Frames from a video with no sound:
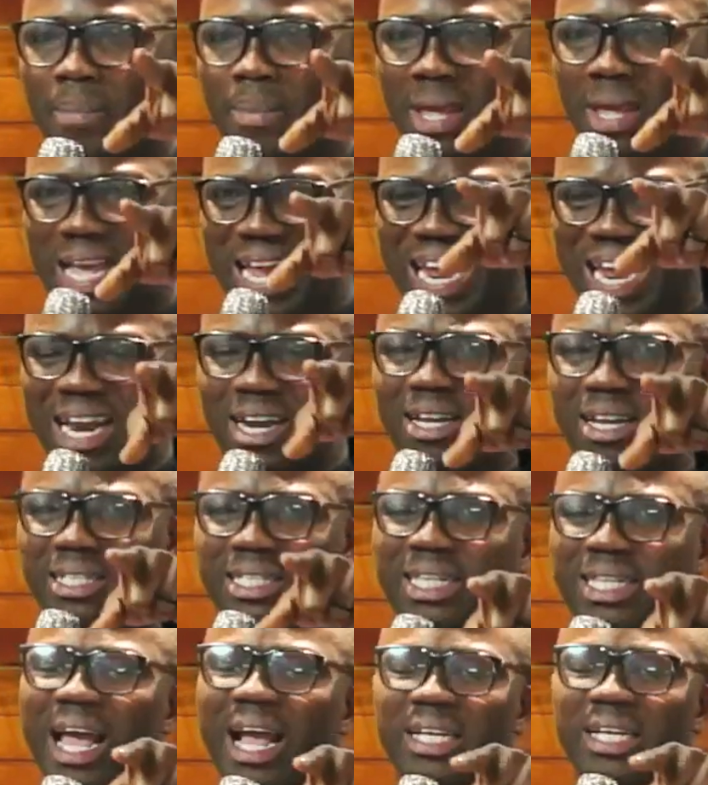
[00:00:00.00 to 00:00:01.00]
in this
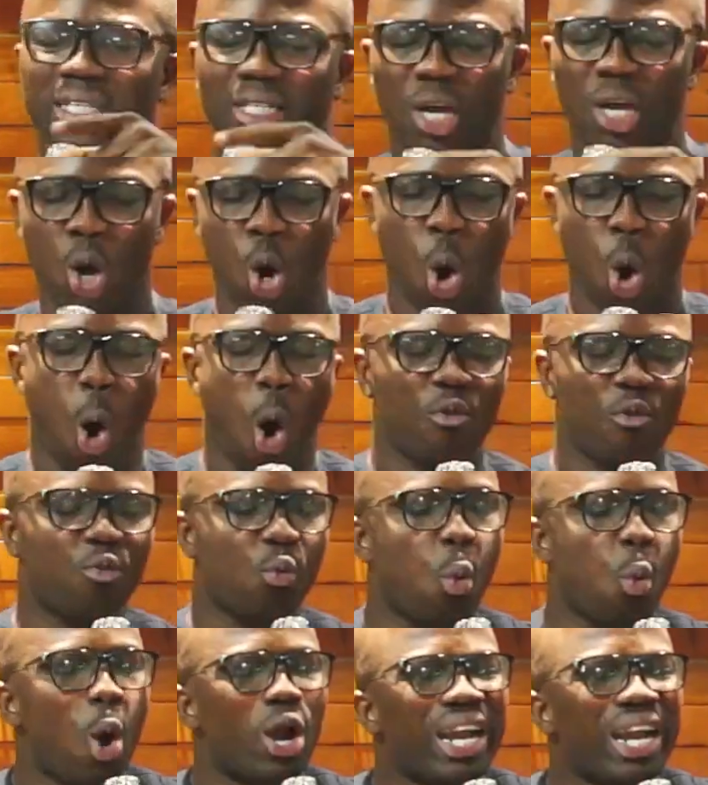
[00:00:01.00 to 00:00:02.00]
text of
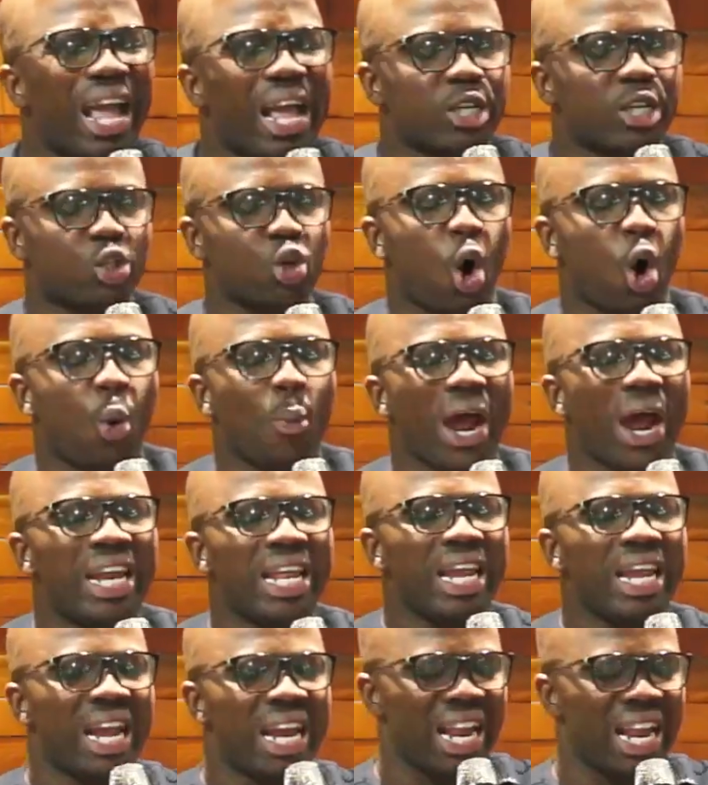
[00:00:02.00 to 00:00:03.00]
what is already
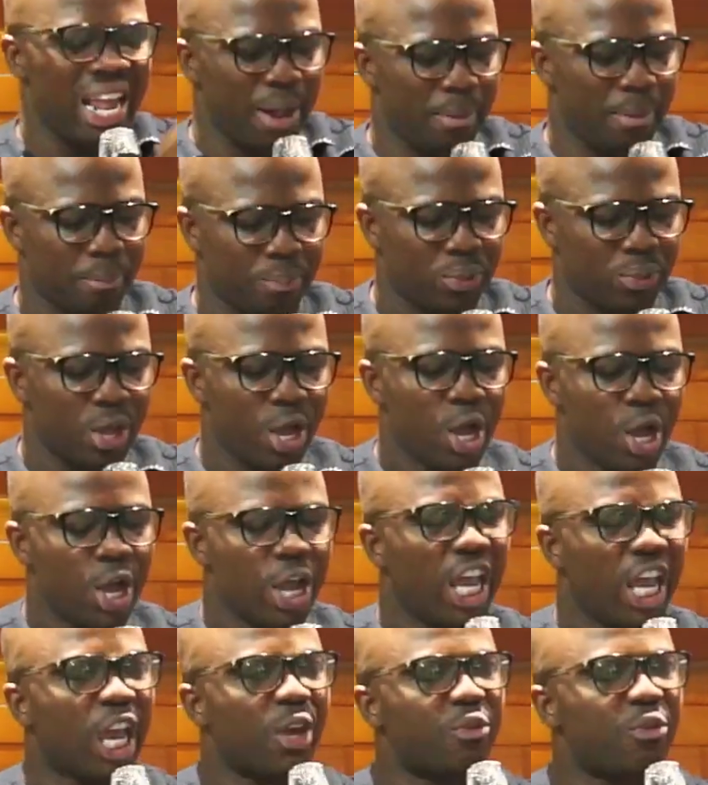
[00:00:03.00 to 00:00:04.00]
in him.
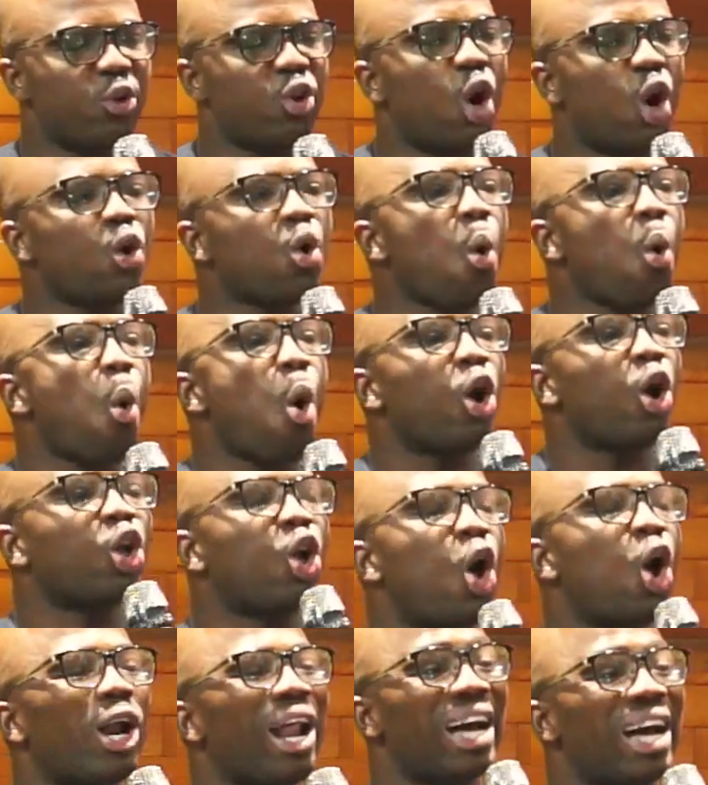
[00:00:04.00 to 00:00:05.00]
If you don't know what God
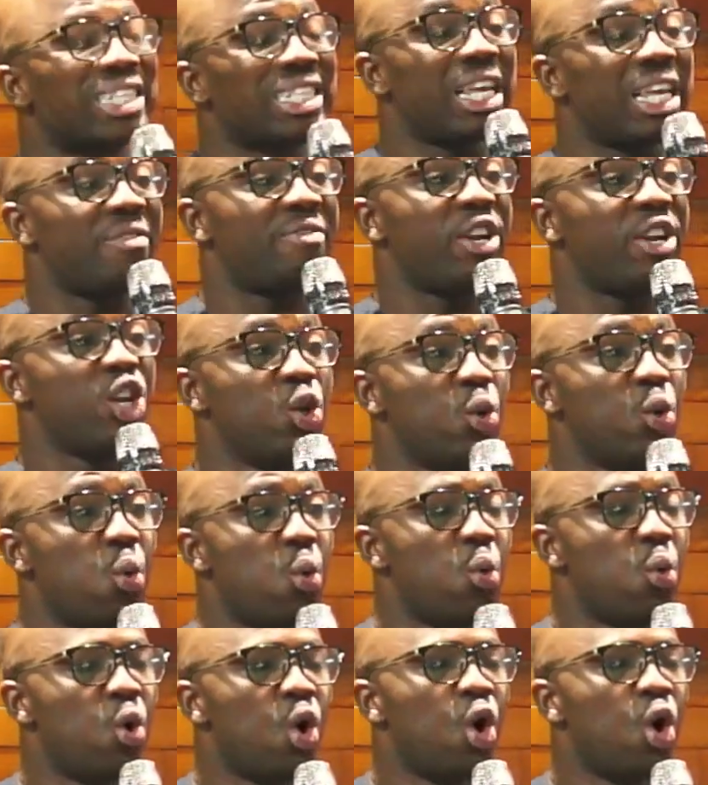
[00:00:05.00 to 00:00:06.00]
has given you,
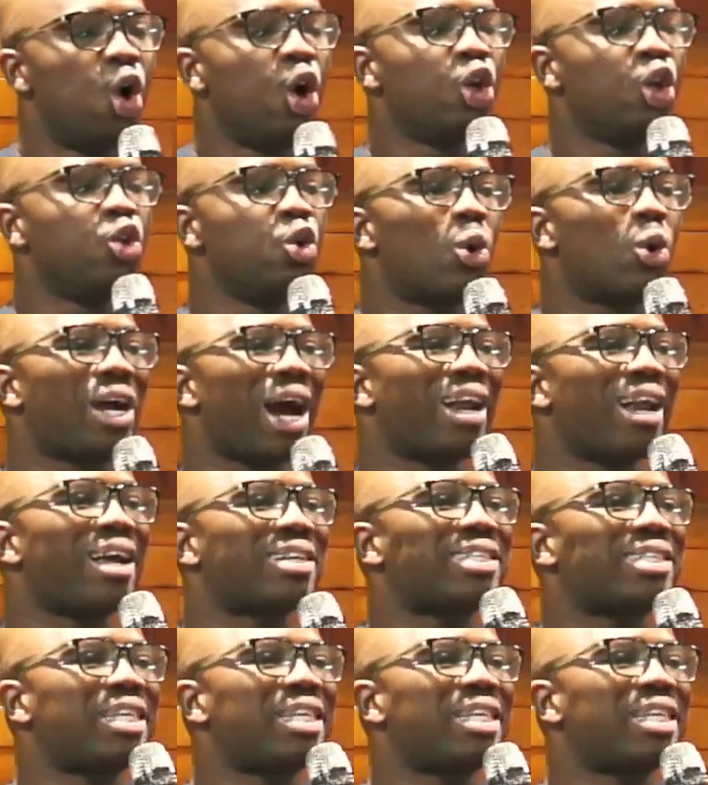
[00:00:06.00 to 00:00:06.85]
you can accept